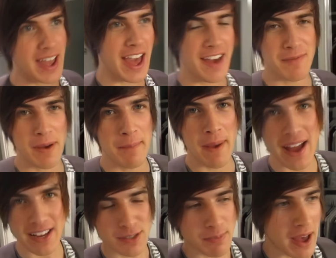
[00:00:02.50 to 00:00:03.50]
have my
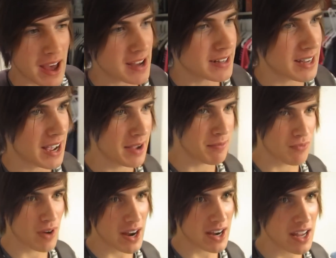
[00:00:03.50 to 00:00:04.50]
bags packed, I'm
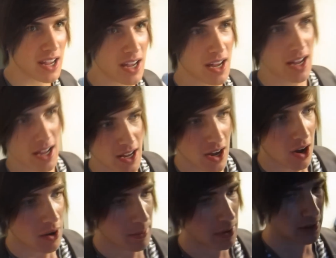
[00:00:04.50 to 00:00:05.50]
ready,
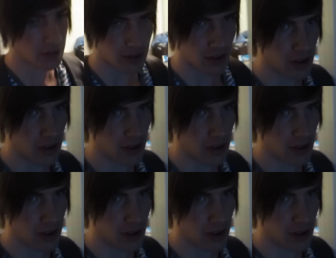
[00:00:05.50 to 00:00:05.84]
almost,